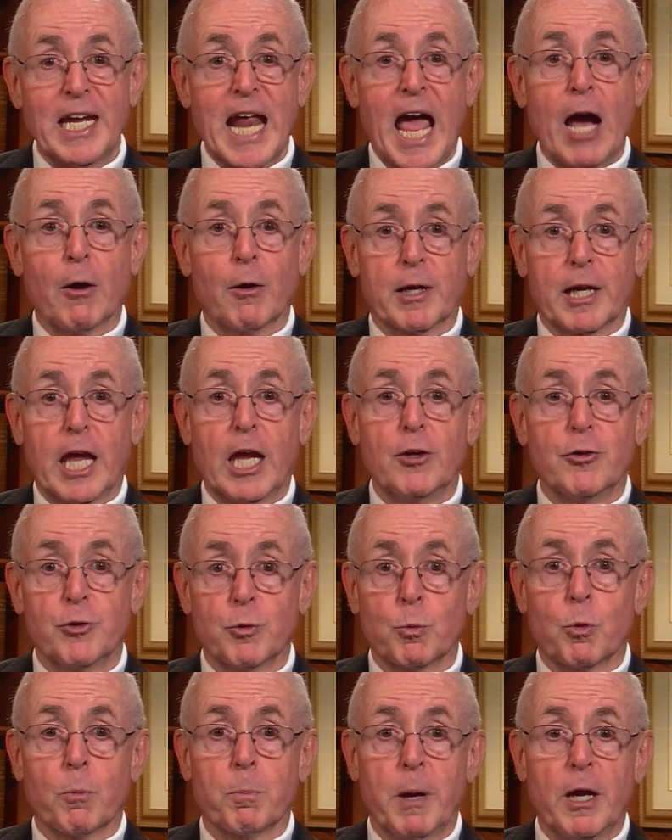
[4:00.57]
allocation
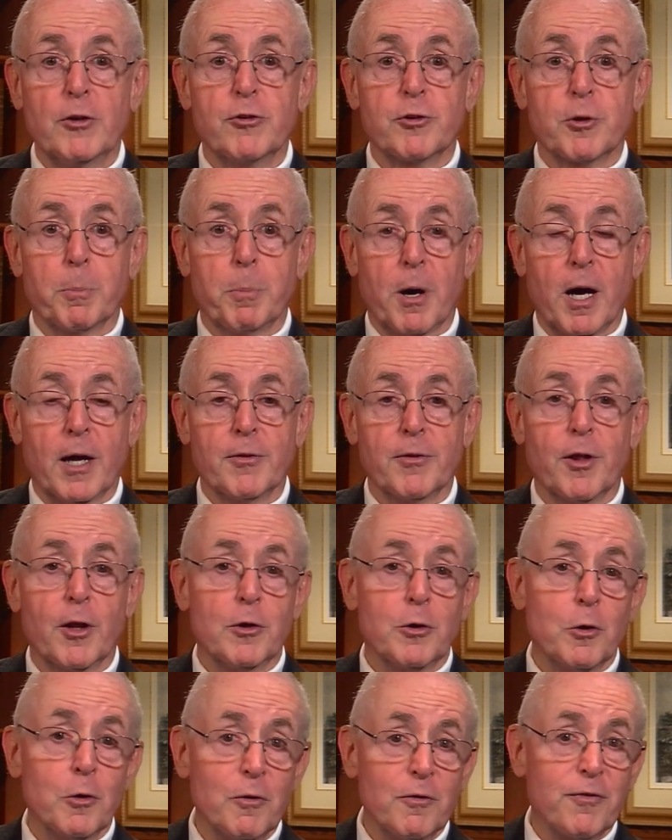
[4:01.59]
were based upon the
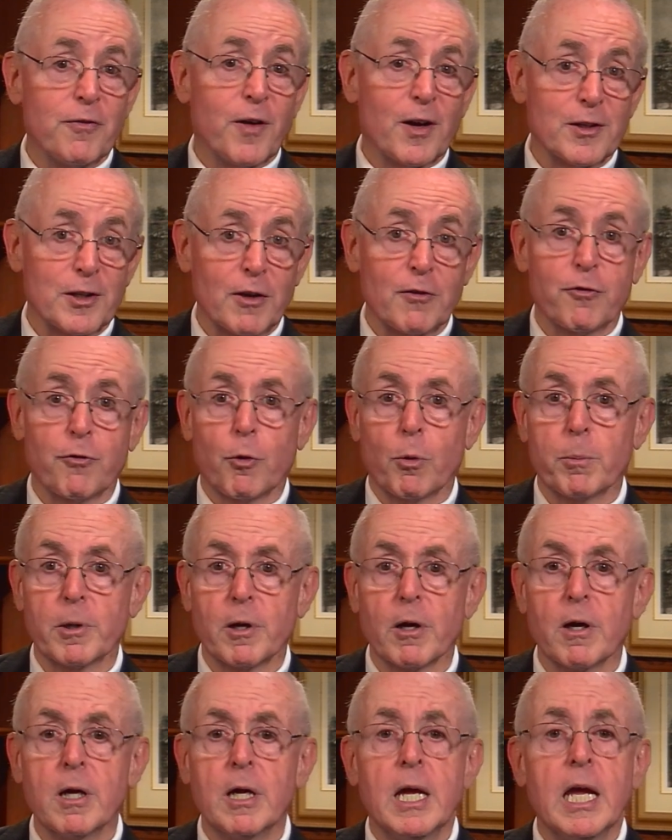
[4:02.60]
new funding
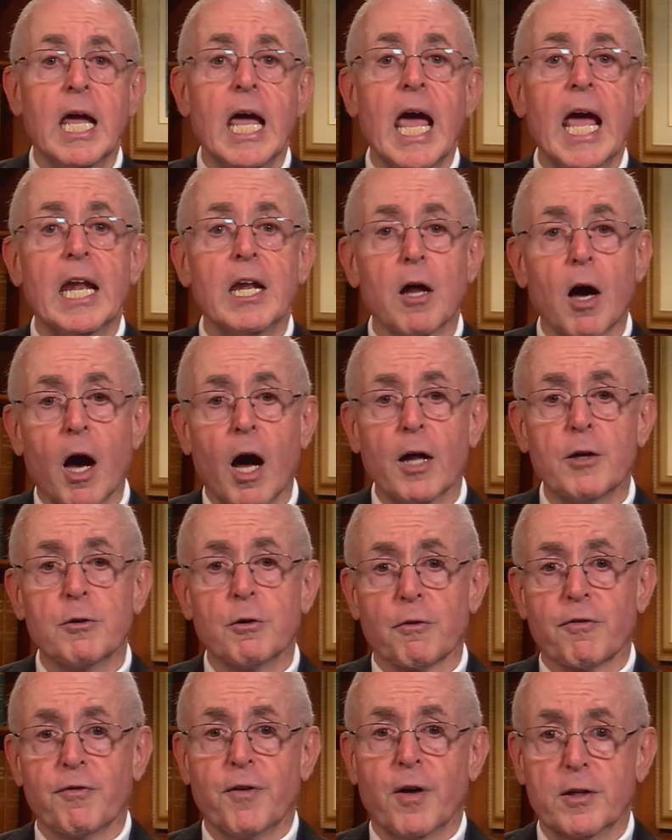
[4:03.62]
formula, and
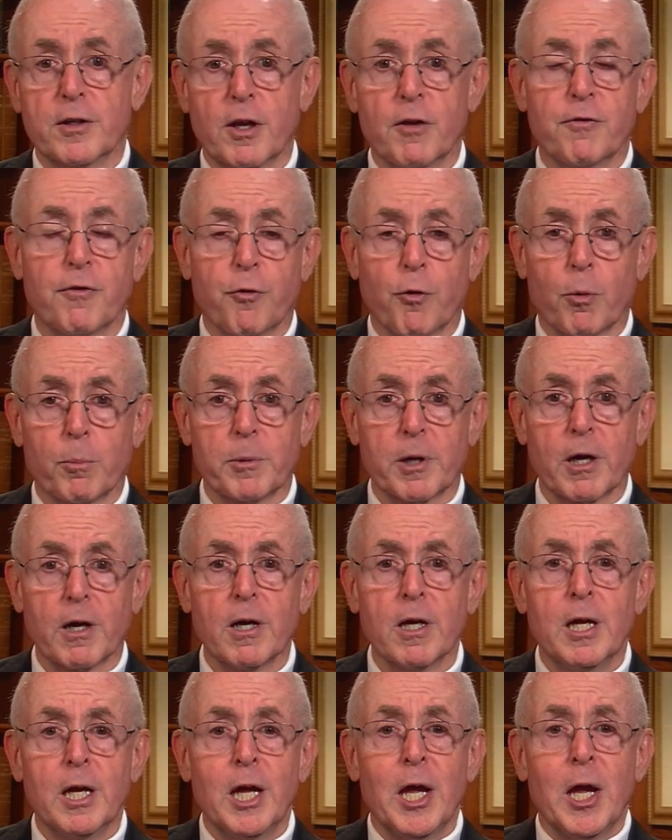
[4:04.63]
underfunded formula,
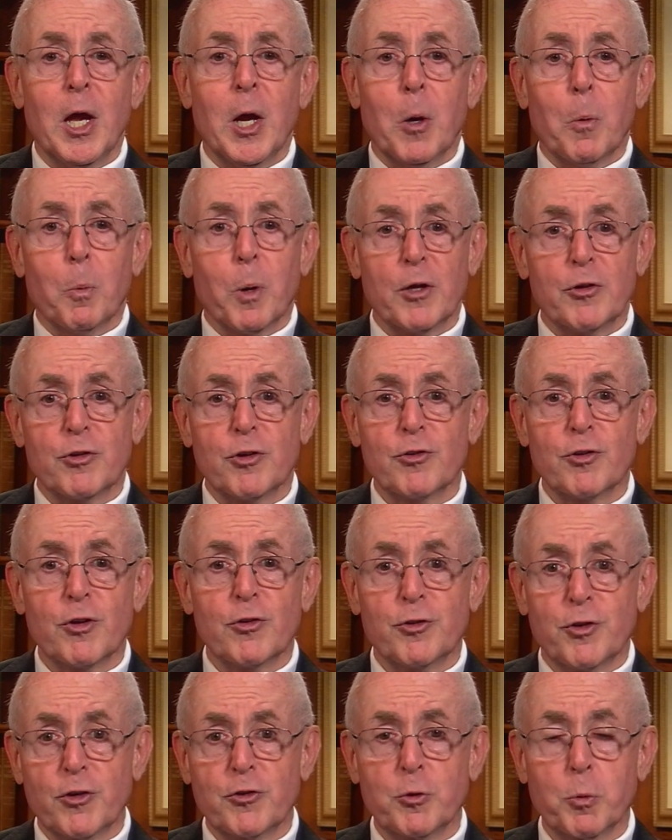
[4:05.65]
which is a
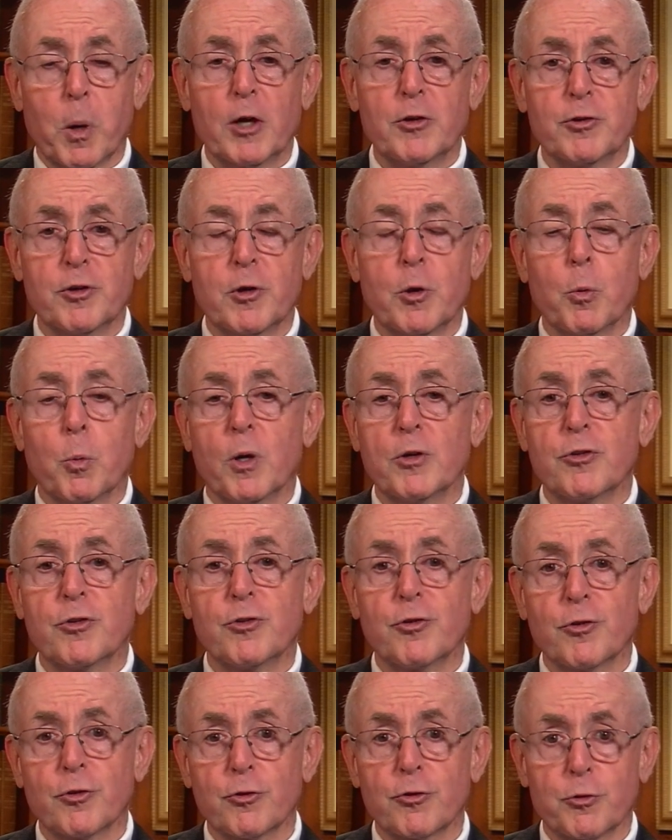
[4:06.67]
situation in
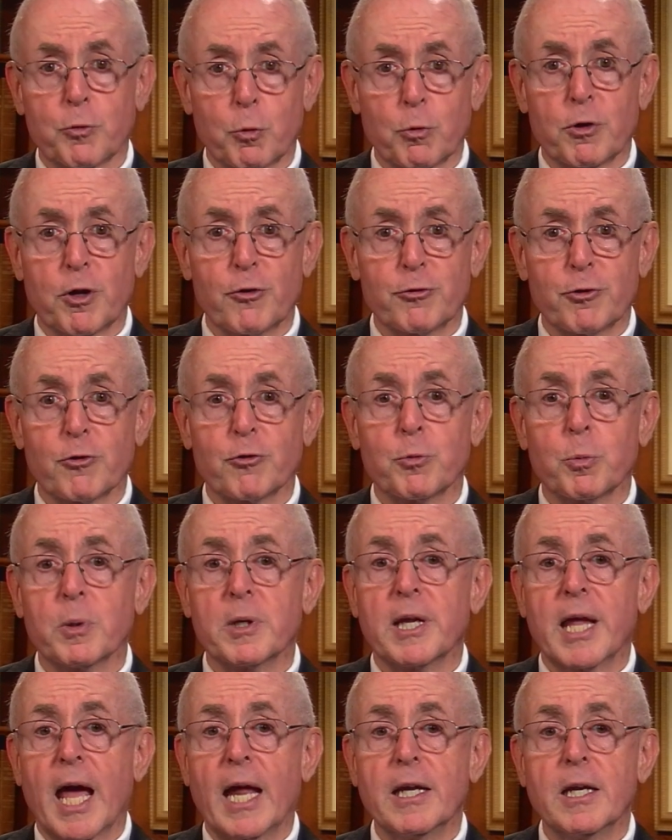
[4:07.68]
which school districts would
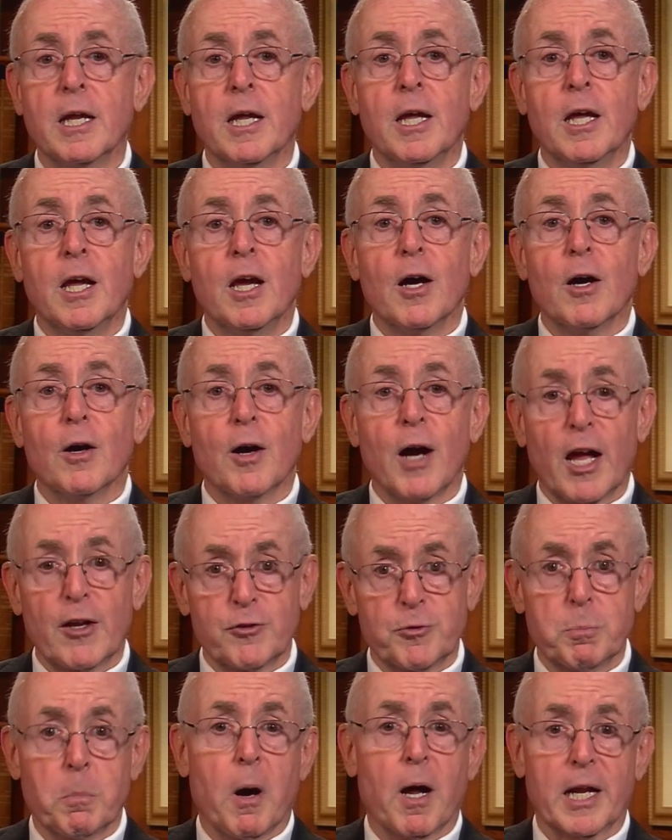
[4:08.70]
get less
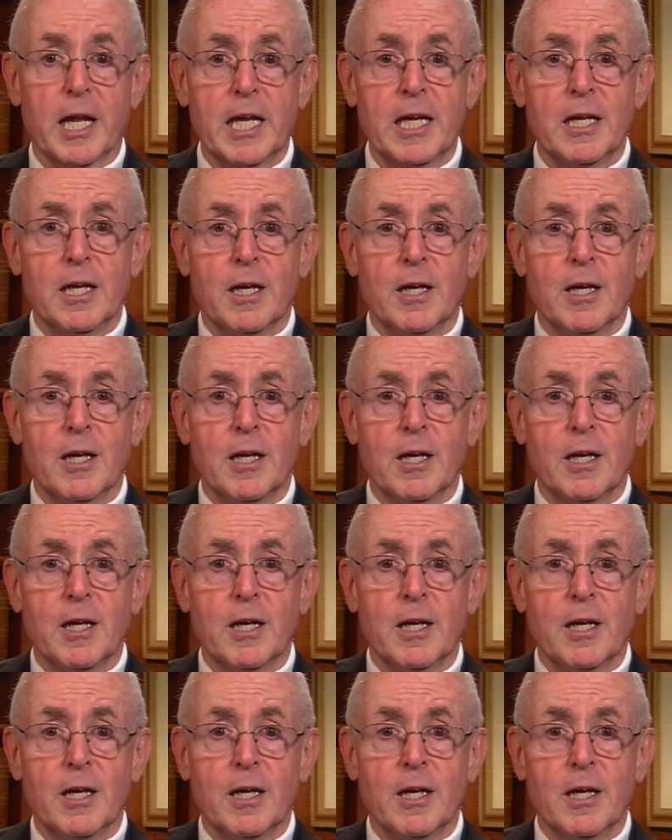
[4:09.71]
money